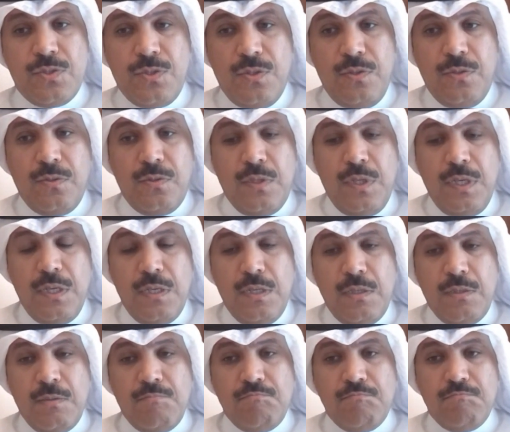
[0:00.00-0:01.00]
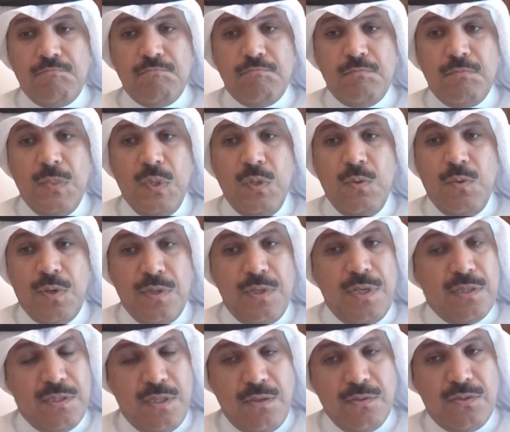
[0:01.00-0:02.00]
So, uh, we're
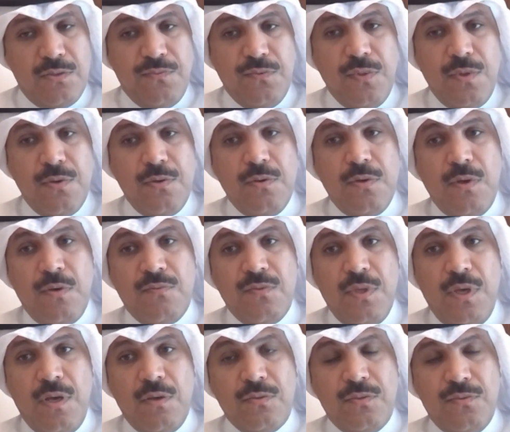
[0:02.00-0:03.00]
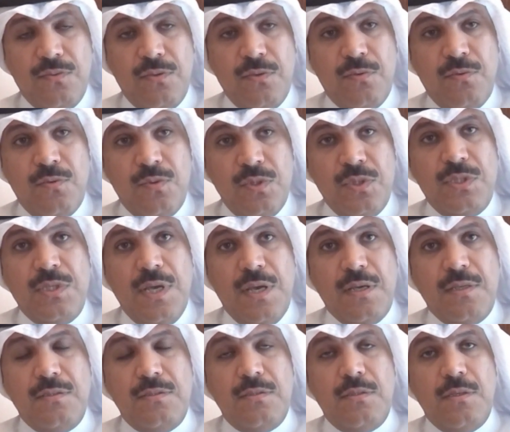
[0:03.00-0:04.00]
not out of the out of the wood
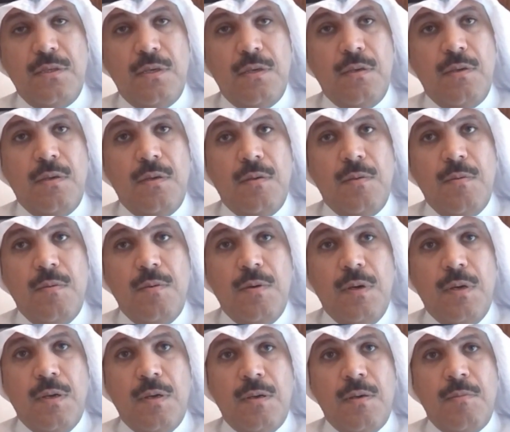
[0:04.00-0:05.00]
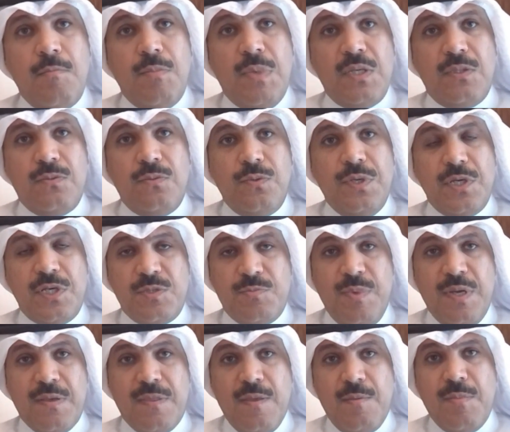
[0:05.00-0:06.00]
yet, uh, but we
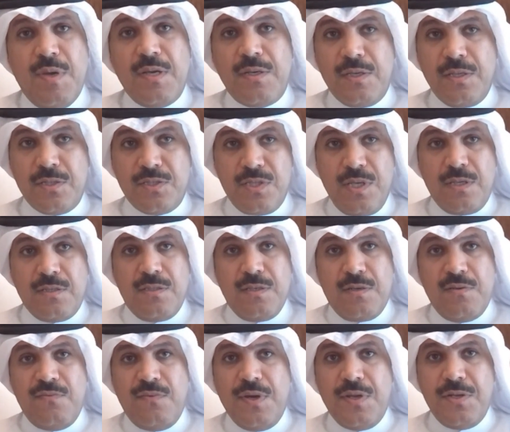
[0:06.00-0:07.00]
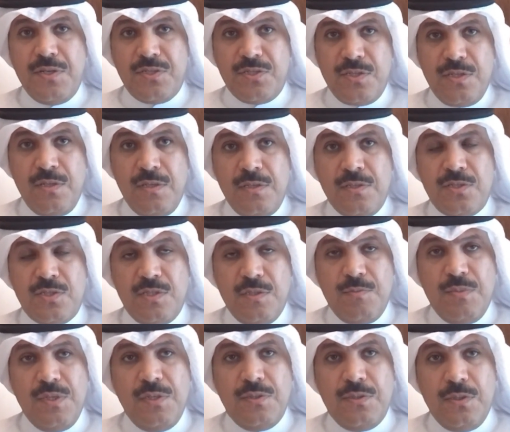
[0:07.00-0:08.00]
expect the banking sector and financial
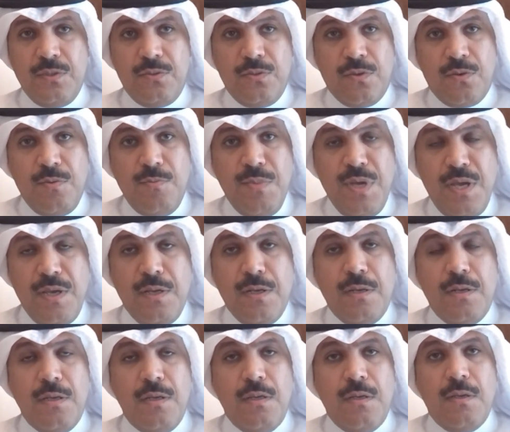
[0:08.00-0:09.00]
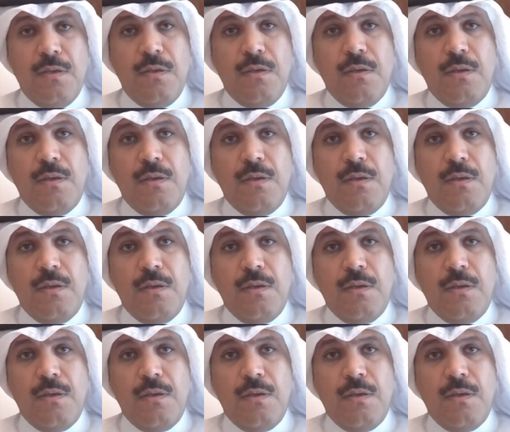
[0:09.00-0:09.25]
stability to remain